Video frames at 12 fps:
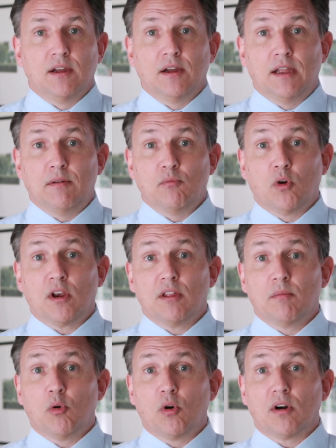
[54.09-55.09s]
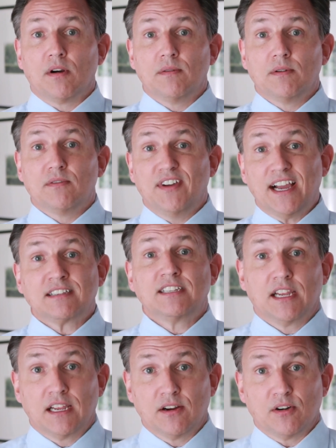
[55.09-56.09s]
And one of the more
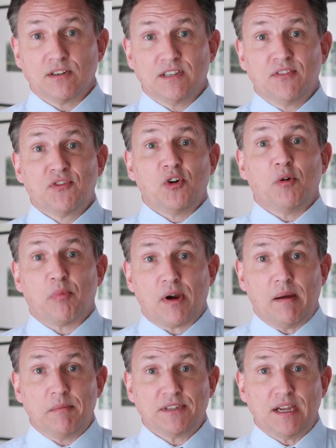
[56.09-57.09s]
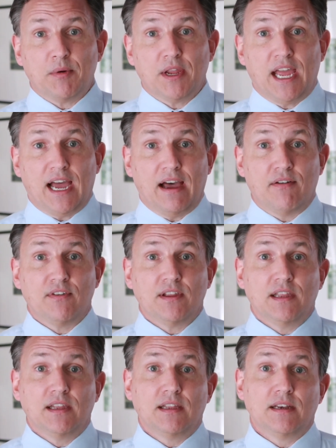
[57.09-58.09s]
vexing or difficult problems that we have
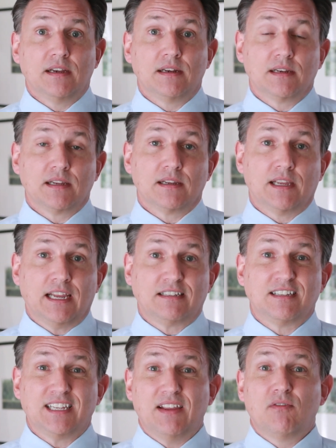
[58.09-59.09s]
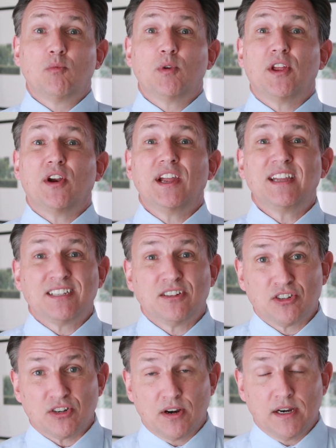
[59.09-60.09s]
in cases, even when there is
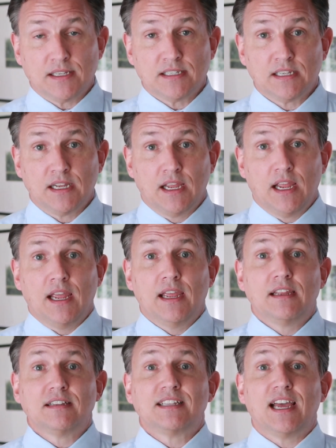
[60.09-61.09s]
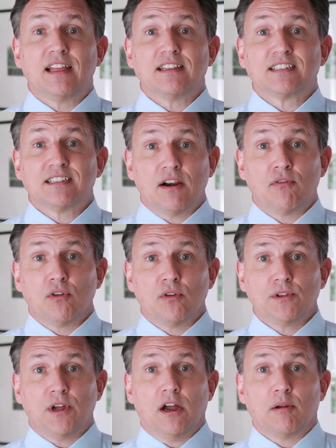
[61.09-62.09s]
insurance, is that
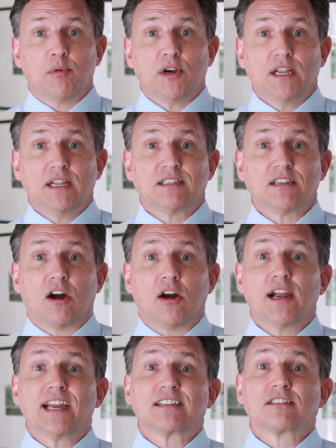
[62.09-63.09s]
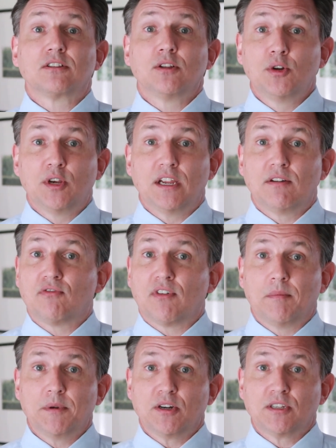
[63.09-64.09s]
several dog breeds are excluded from